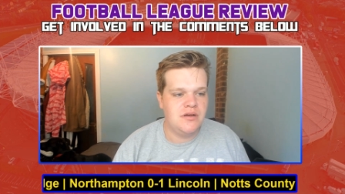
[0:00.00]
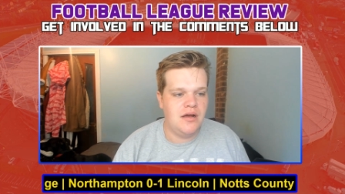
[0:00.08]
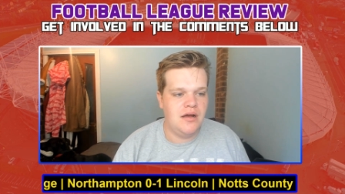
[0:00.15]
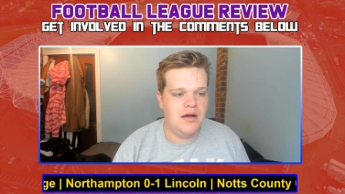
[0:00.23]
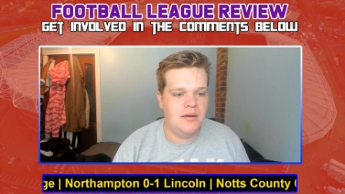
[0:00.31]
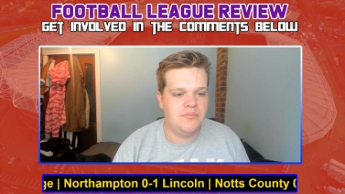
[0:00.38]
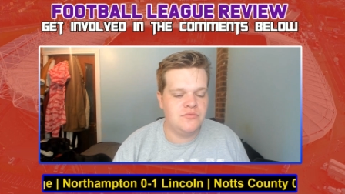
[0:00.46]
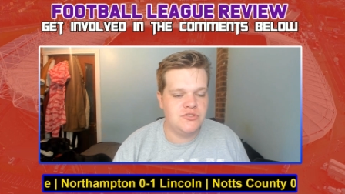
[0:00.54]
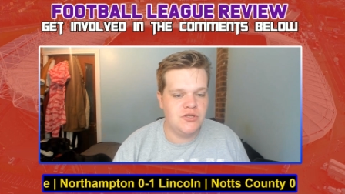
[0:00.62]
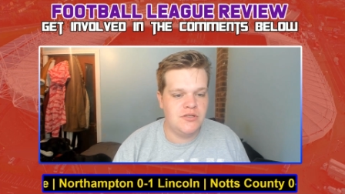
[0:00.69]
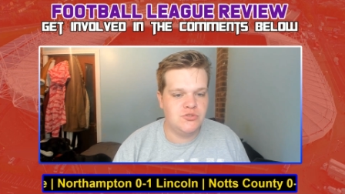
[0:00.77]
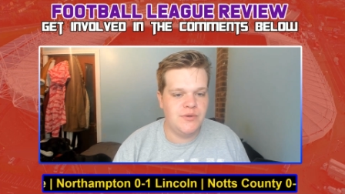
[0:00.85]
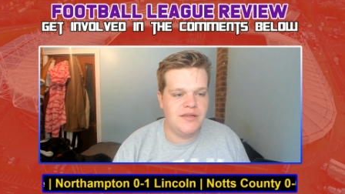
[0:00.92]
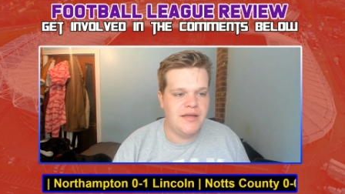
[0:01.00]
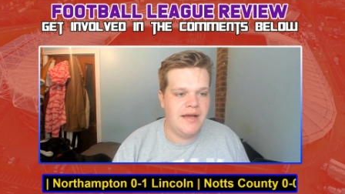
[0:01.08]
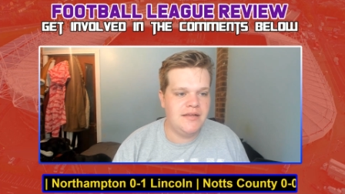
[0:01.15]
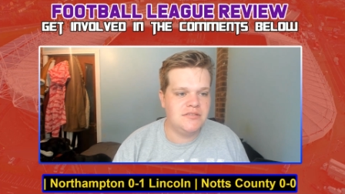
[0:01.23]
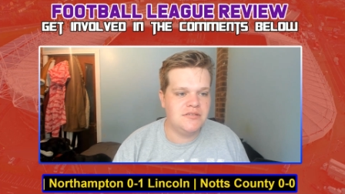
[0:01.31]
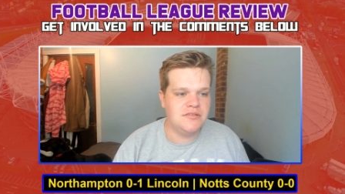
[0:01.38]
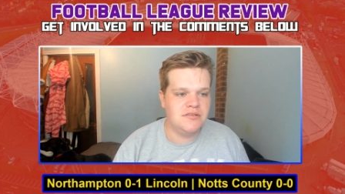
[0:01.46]
So this
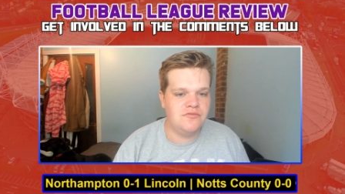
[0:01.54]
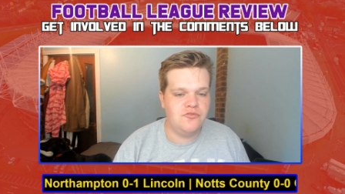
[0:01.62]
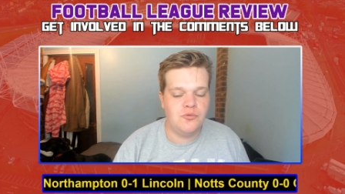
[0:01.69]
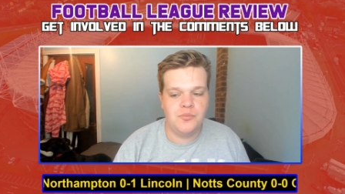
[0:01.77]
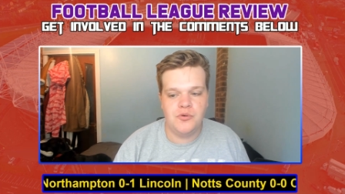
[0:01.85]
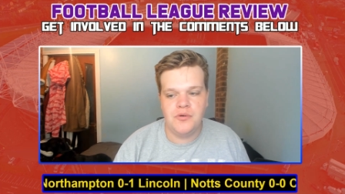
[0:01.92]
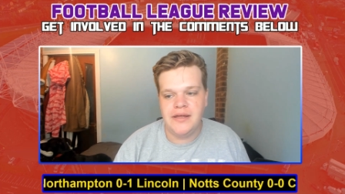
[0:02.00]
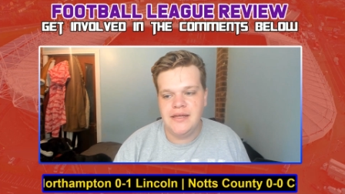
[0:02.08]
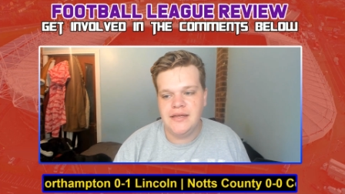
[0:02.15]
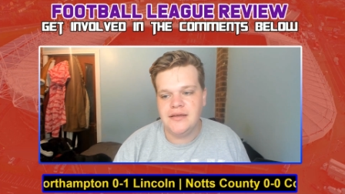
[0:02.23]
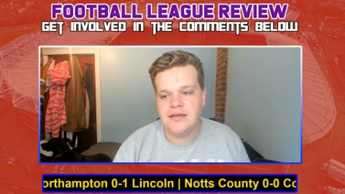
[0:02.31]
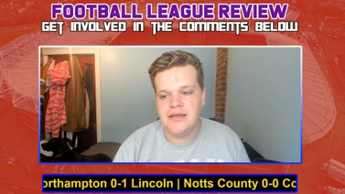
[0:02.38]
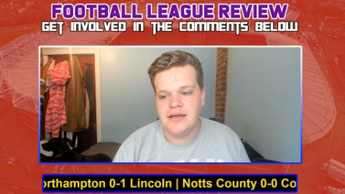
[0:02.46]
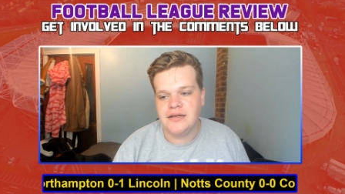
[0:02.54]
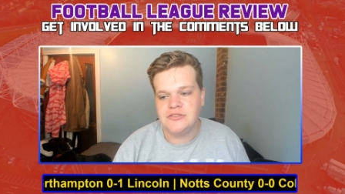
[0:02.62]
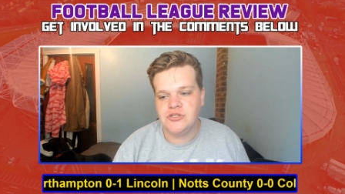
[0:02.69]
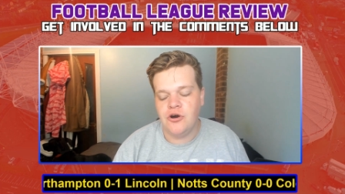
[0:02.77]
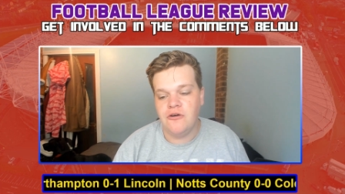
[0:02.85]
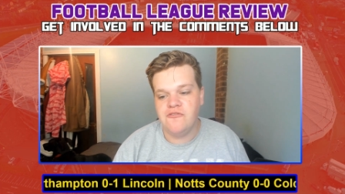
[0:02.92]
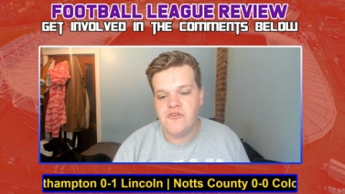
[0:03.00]
weekend the Football League kicked
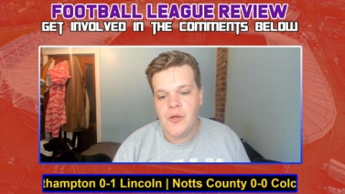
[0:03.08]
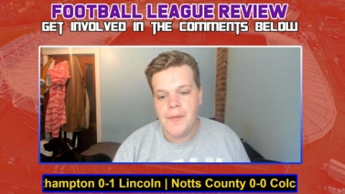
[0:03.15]
off,